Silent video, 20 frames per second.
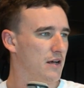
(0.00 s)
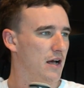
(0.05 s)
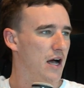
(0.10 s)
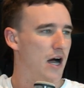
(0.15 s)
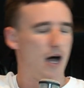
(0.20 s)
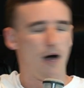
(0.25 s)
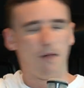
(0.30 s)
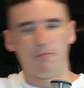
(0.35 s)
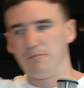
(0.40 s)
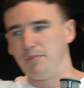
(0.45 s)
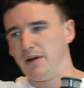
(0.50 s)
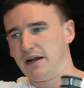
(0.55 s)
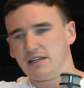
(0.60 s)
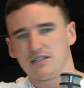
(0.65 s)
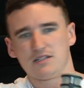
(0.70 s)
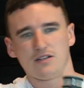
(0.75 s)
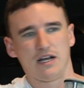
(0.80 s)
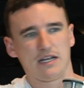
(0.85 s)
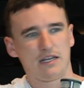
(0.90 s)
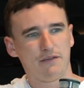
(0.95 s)
But
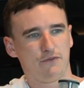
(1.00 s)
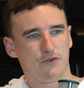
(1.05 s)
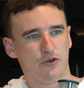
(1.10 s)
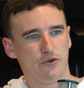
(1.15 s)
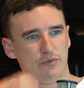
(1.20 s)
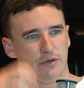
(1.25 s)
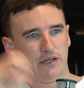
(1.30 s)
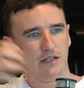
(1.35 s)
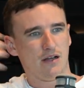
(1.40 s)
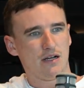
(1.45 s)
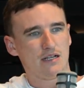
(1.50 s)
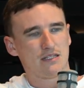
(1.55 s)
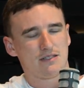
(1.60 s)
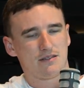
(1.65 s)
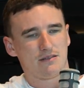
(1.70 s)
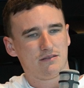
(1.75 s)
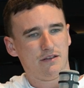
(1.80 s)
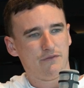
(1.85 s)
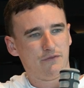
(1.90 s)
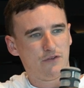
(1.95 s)
it's like if
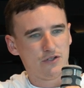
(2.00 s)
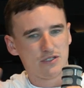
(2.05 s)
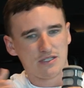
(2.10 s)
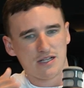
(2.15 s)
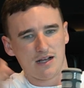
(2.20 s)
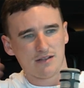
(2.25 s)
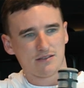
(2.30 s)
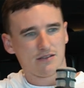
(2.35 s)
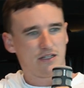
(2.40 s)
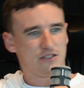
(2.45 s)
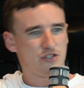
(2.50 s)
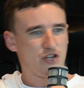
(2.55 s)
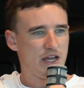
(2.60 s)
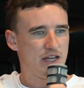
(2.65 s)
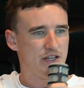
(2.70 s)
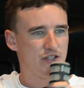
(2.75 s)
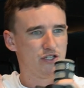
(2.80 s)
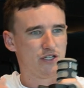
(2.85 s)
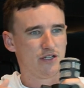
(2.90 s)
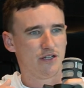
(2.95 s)
you start to like
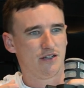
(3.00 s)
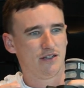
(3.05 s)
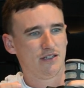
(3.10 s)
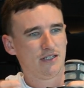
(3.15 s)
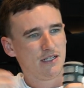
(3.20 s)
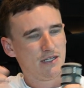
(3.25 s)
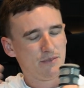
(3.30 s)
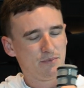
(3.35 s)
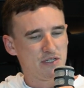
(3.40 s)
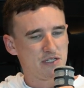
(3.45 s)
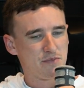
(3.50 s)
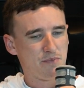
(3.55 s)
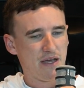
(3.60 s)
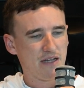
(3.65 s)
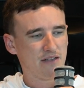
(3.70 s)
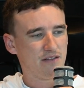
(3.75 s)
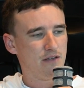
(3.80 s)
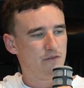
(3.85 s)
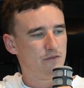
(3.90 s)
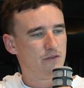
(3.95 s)
change your
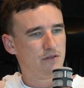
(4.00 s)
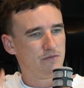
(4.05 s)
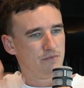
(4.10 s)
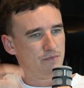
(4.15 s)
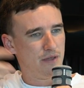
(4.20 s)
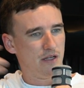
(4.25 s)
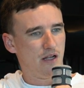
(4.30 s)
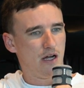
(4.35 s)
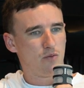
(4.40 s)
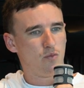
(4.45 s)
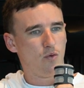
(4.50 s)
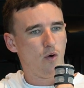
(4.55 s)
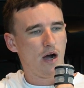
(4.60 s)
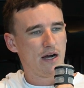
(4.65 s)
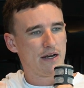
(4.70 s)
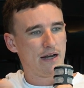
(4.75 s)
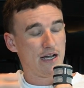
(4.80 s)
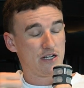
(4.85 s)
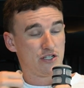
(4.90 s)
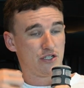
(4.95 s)
perspective and be like, well, I
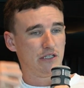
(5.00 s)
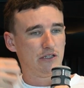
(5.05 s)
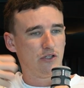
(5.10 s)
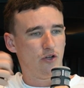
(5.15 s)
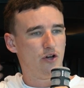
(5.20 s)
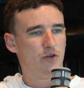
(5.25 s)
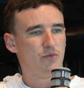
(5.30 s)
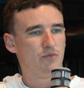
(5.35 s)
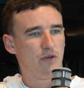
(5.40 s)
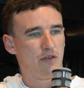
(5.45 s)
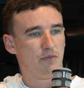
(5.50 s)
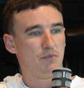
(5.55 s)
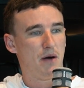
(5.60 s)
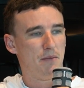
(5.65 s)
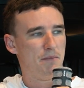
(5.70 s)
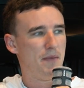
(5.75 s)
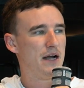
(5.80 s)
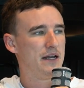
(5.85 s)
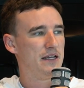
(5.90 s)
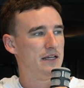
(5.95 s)
can actually learn with my
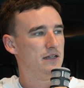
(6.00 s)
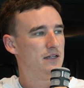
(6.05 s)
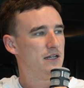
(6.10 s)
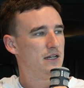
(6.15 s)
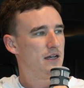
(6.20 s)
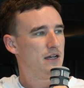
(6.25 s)
money